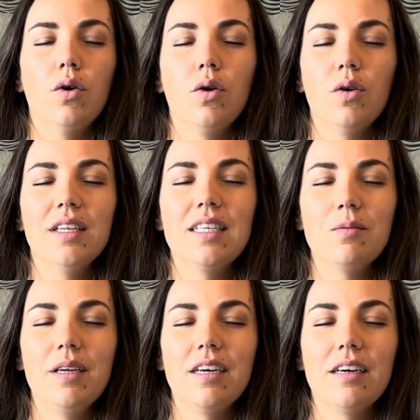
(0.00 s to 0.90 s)
This
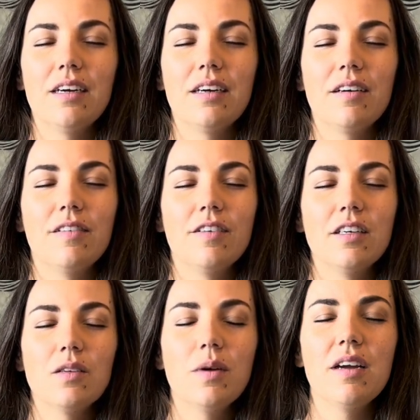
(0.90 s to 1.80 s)
week,
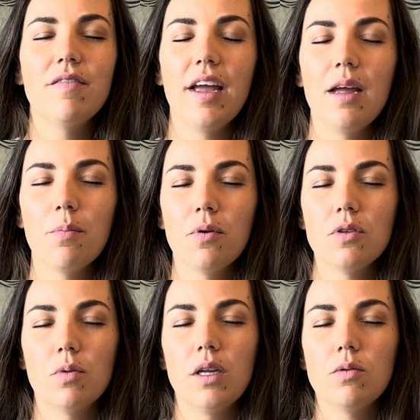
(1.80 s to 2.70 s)
first week of April
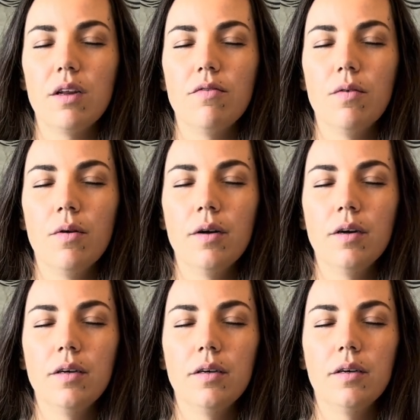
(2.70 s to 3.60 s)

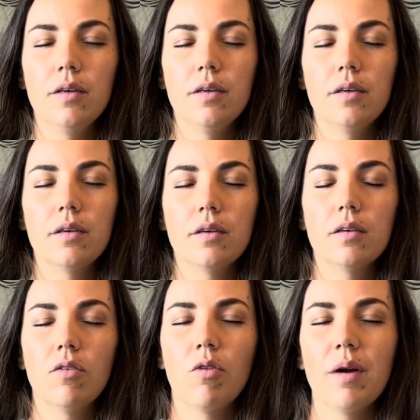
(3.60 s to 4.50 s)
2024,
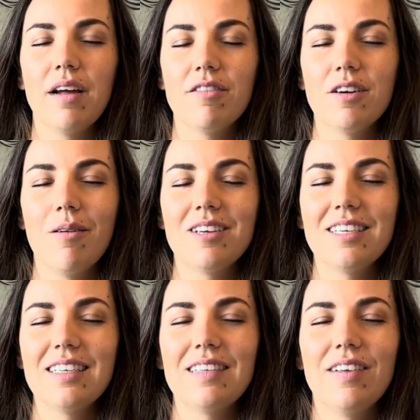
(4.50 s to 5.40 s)
or whenever you're watching
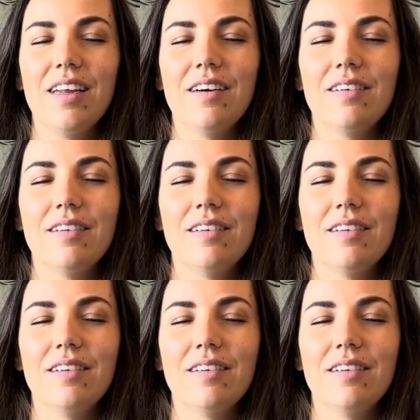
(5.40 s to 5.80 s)
this video.